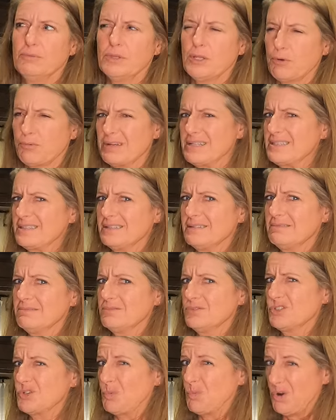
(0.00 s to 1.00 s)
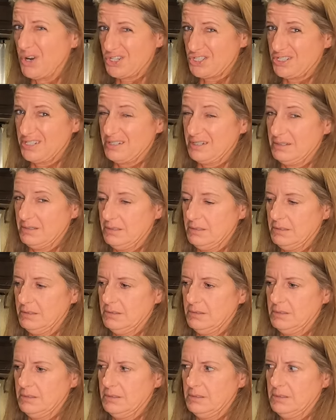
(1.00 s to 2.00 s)
no reason to wash it,
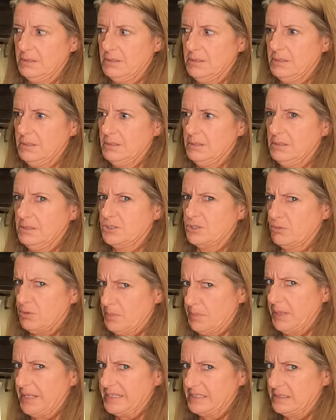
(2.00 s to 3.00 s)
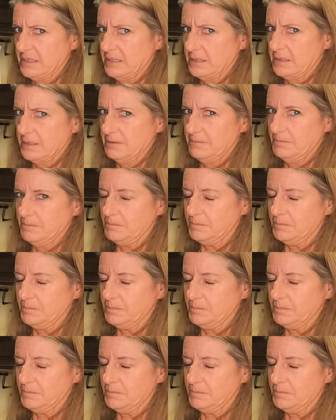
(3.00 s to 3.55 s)
to replace it.